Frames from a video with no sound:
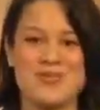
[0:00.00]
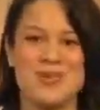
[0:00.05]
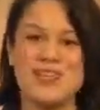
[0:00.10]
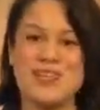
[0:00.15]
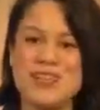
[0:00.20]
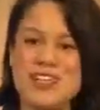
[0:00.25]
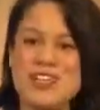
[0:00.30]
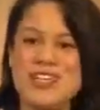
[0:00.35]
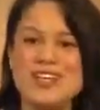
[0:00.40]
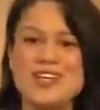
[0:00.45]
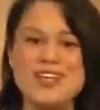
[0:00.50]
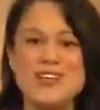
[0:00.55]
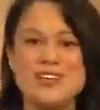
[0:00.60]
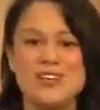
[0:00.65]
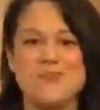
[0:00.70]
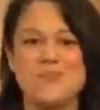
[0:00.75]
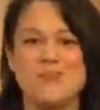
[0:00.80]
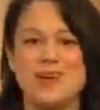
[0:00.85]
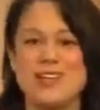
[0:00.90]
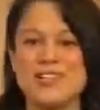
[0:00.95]
we really aren't
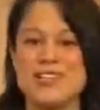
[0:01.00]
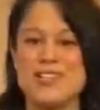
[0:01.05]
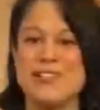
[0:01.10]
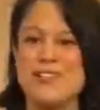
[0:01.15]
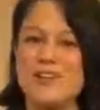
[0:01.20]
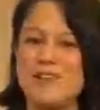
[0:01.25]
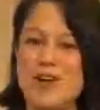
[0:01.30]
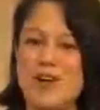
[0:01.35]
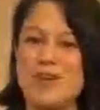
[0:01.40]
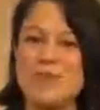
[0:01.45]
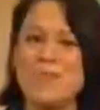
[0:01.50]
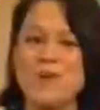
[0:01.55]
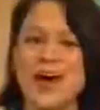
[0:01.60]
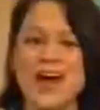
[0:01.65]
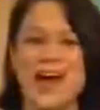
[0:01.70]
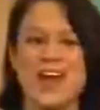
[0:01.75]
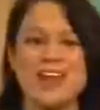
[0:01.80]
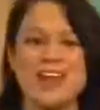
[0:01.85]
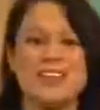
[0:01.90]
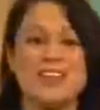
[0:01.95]
surprised that the
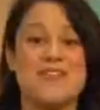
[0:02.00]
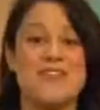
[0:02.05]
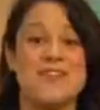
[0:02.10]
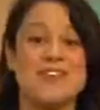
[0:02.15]
PhonePad is a